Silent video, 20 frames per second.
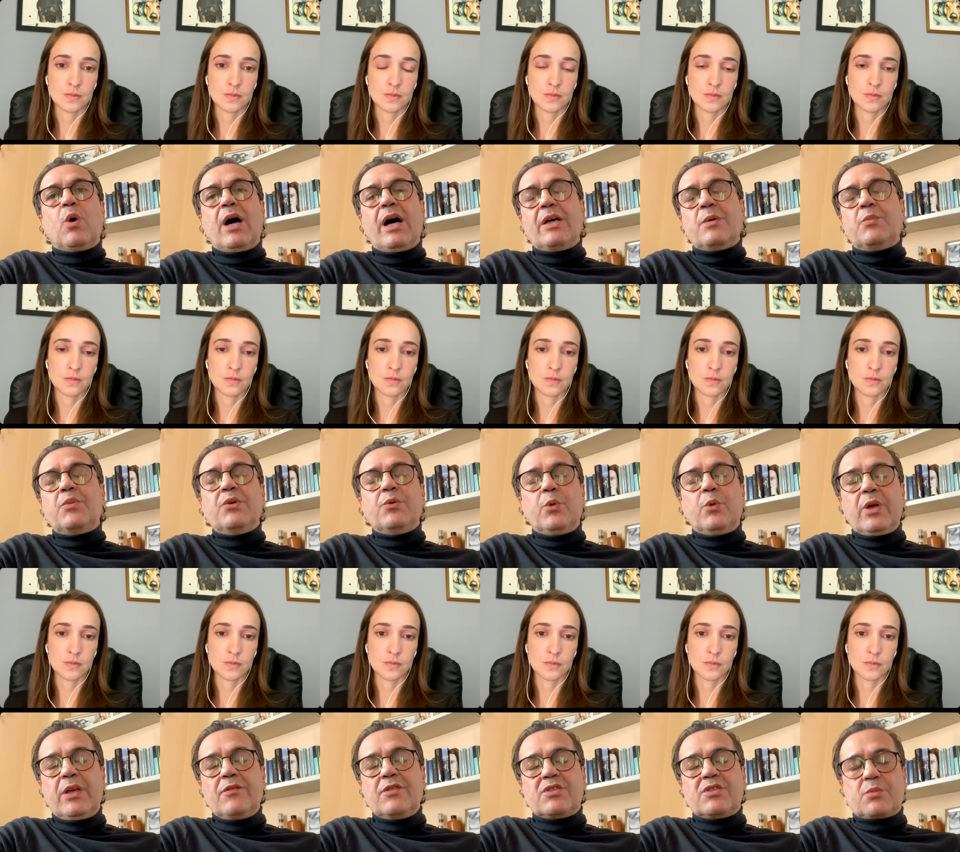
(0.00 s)
Speaker 1: why P
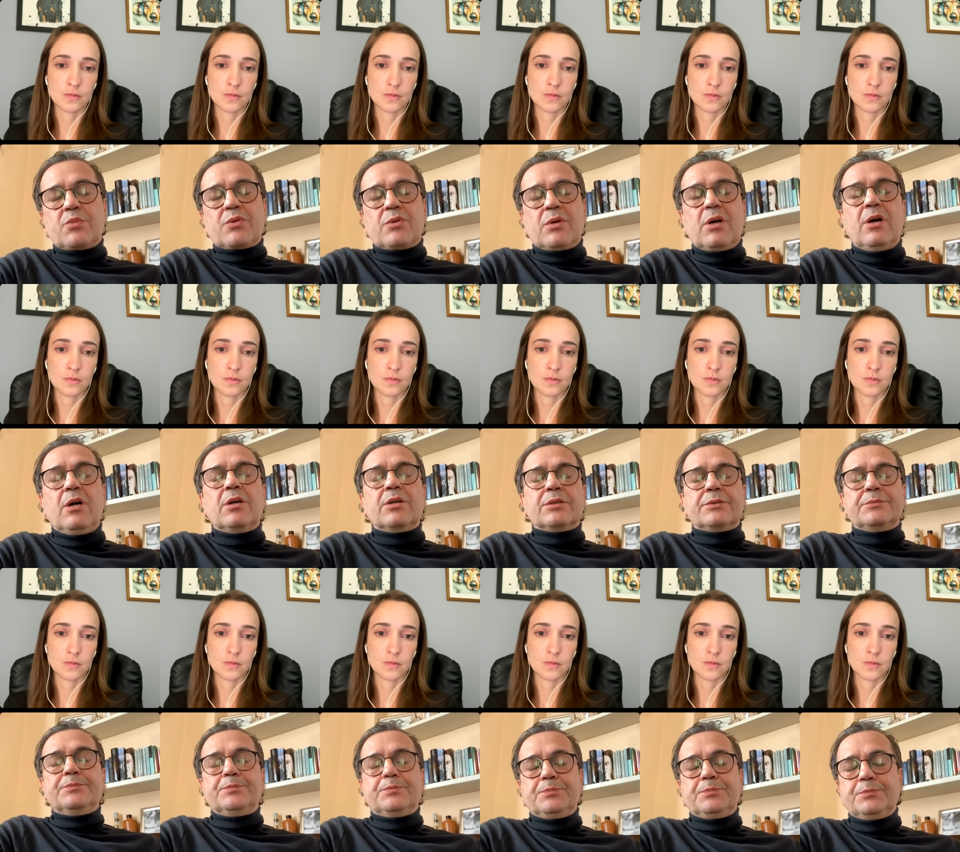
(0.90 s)
wave is prolonged.
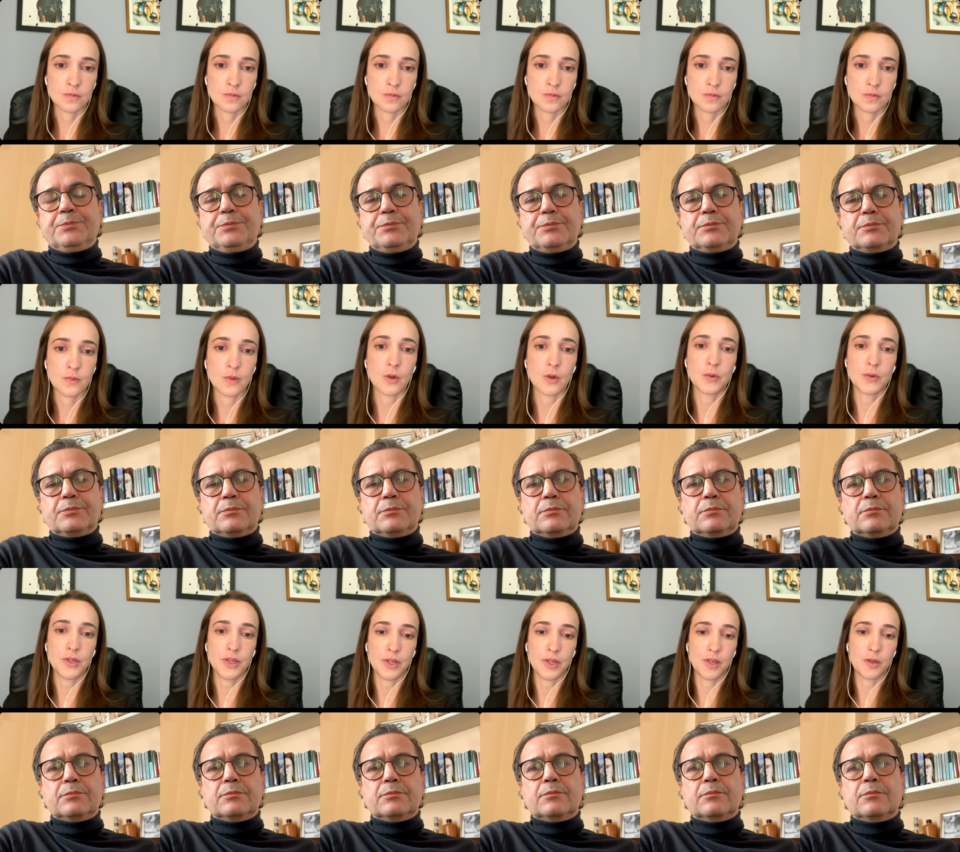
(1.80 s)

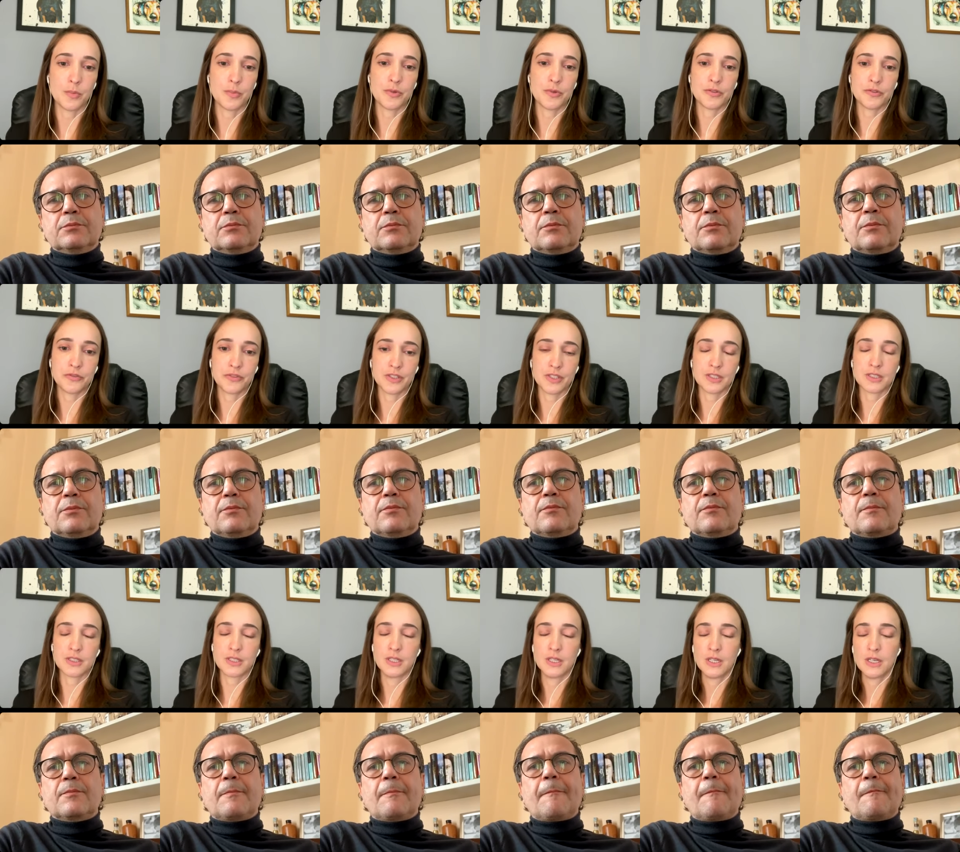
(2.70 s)
Speaker 2: Okay,
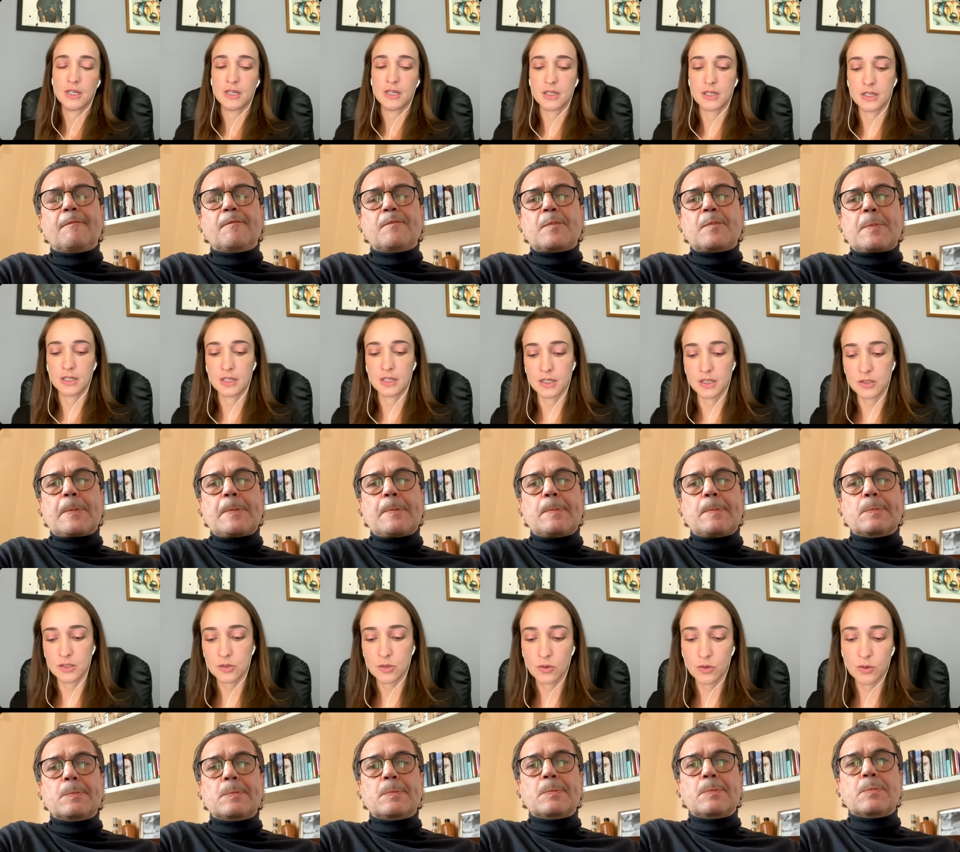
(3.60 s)
perfect. Uh,
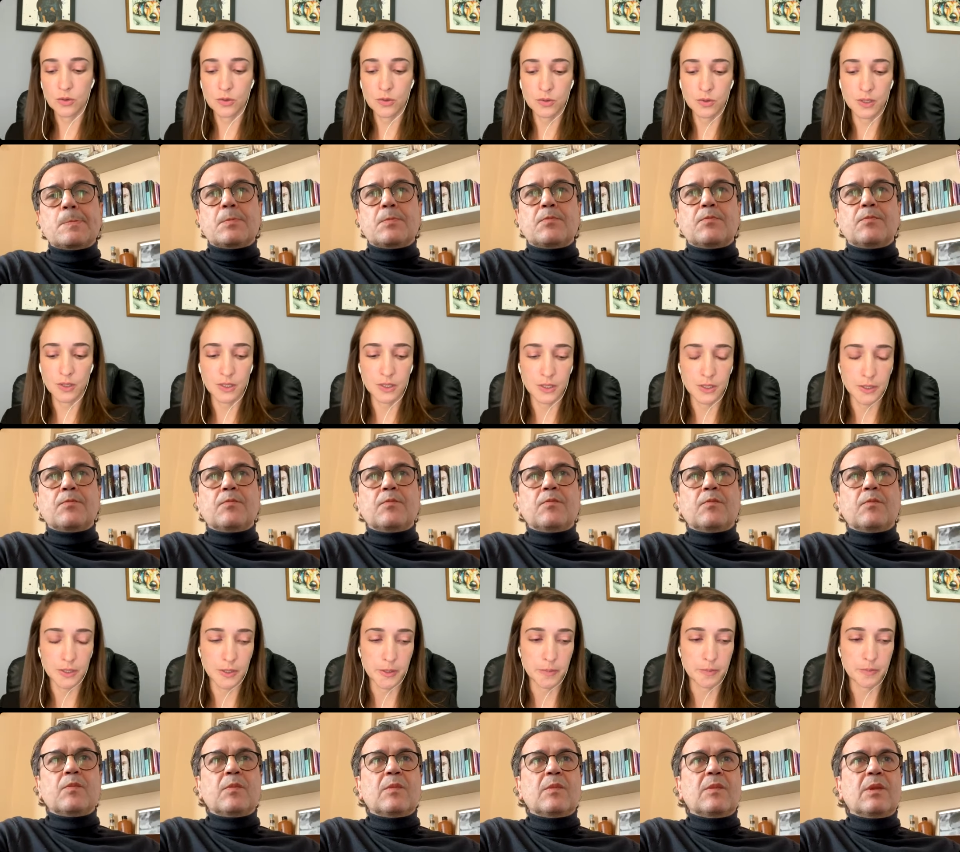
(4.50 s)
so
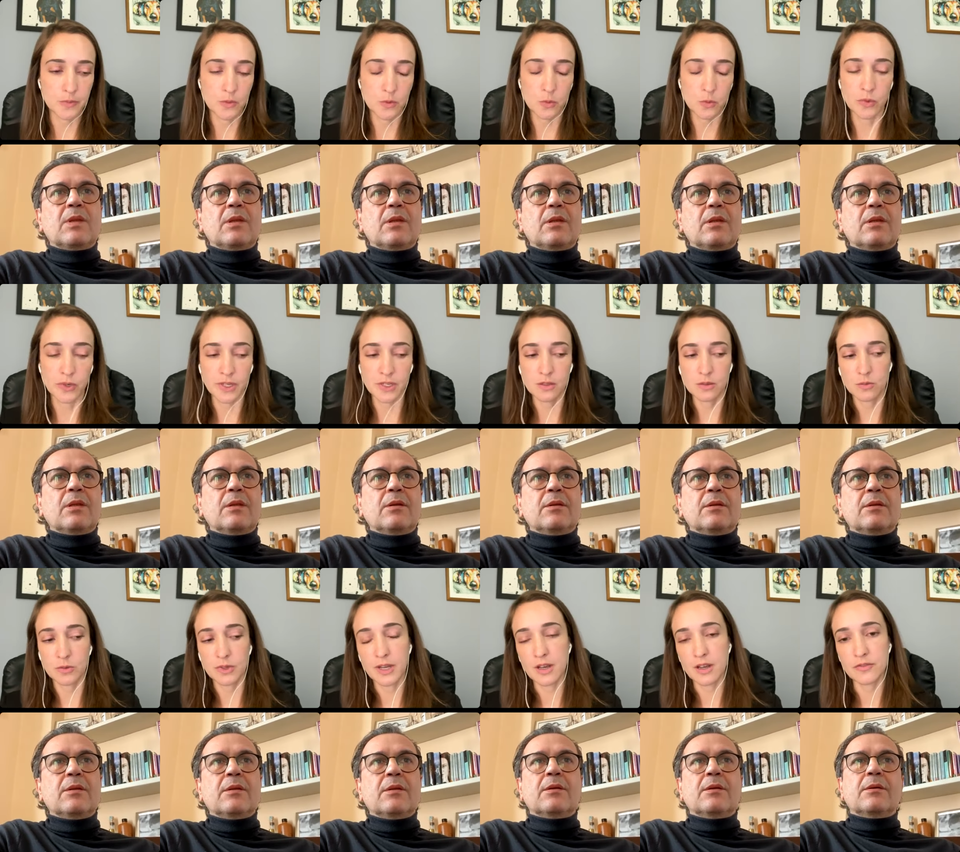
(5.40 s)
uh, when
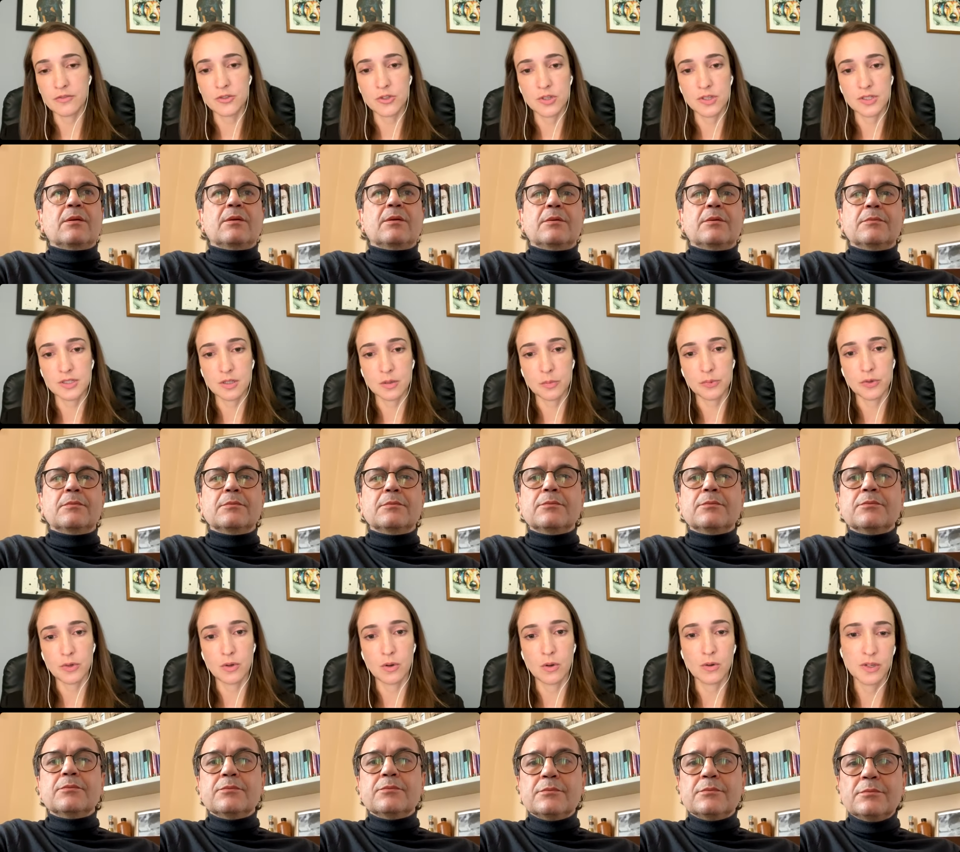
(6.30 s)
we have just a
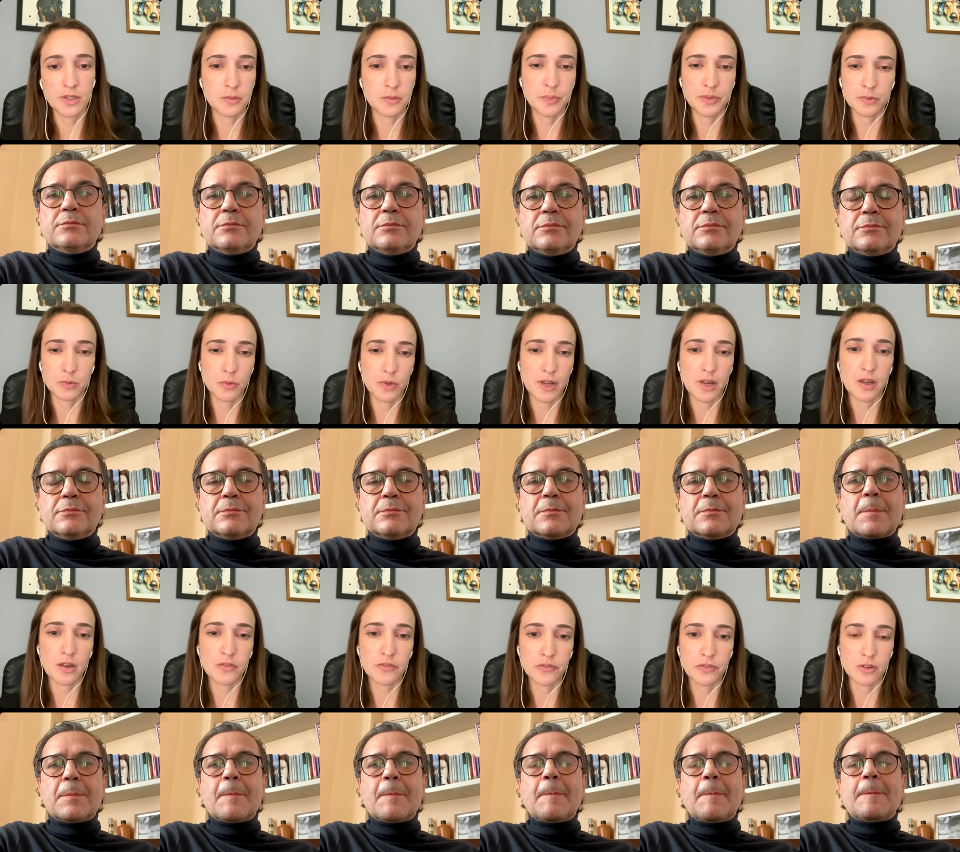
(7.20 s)
prolonged P wave